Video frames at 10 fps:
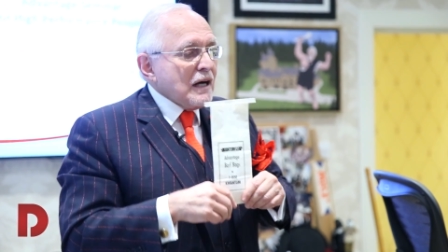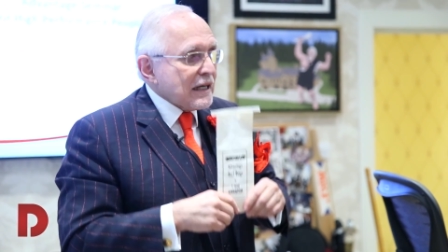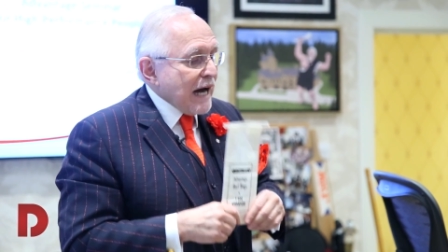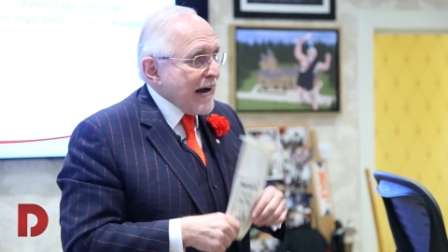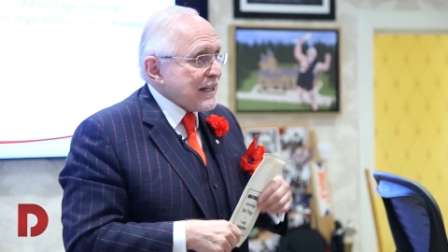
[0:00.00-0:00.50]

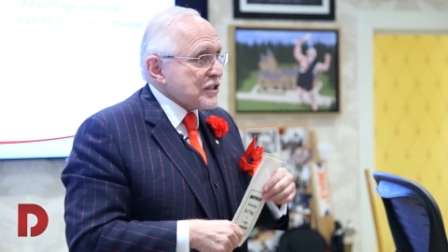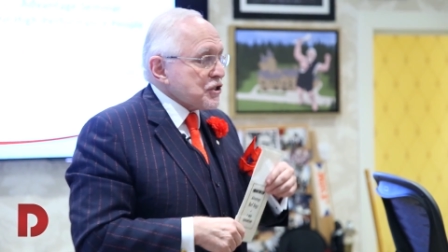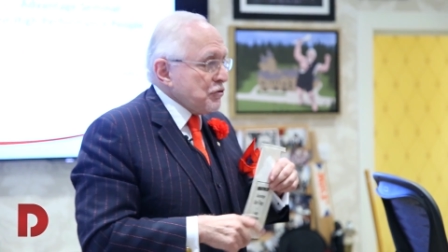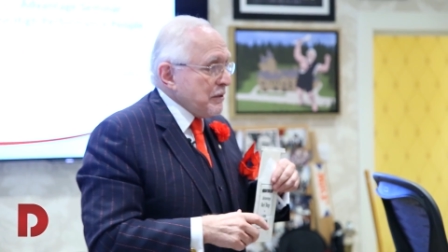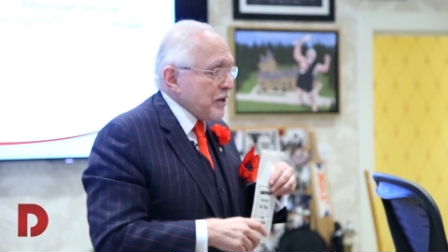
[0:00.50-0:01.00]
A guy that's
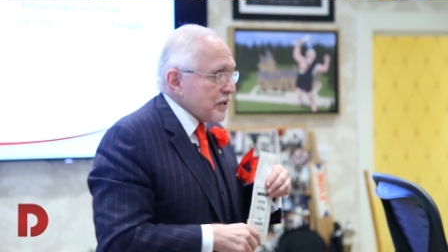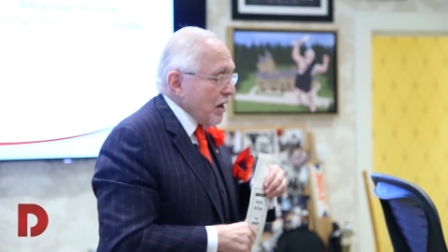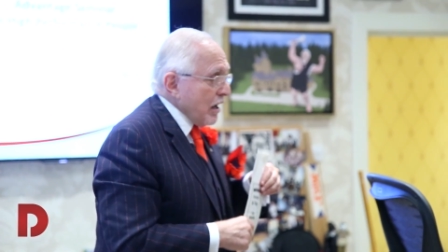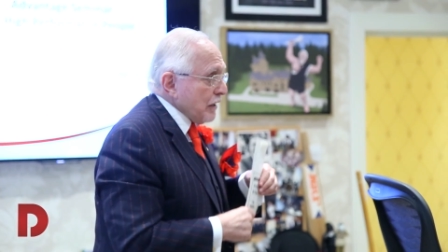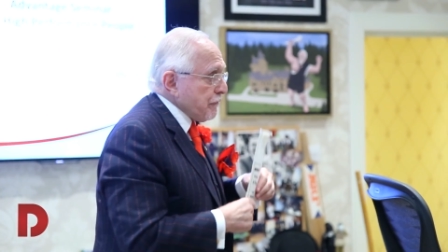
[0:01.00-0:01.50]
soon to be on the
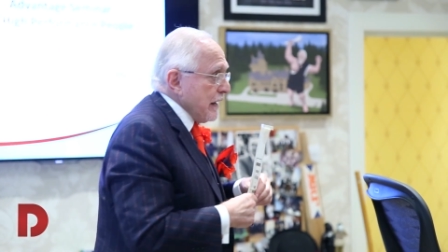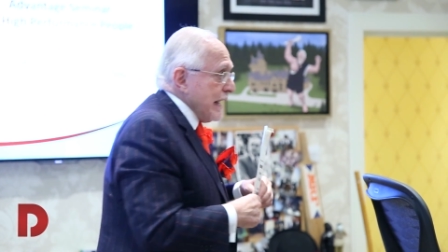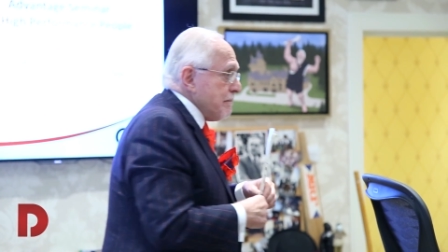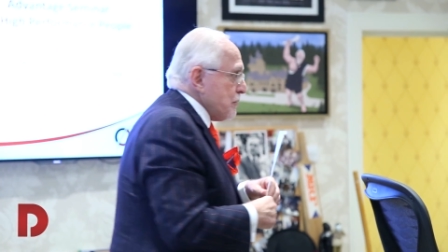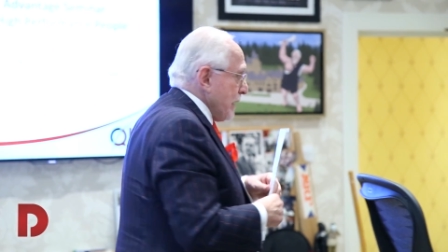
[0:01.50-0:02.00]
Hall of
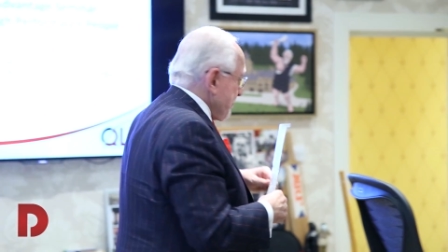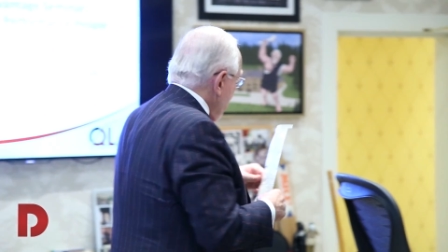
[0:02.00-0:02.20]
Fame, who I